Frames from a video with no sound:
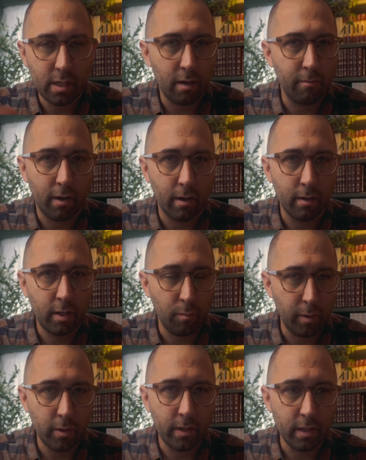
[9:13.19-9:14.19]
of our
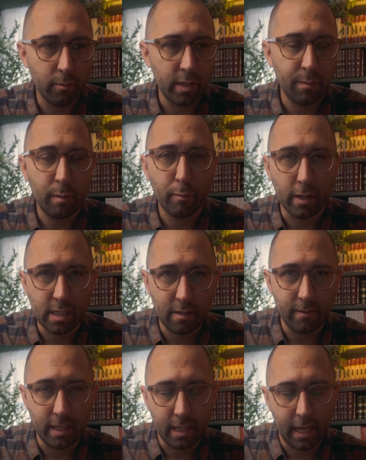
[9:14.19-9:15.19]
community, the Redeeming
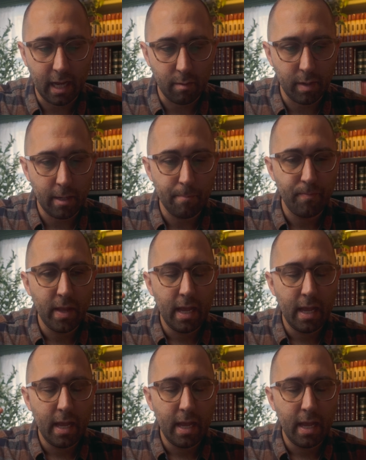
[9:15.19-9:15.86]
Productivity Academy.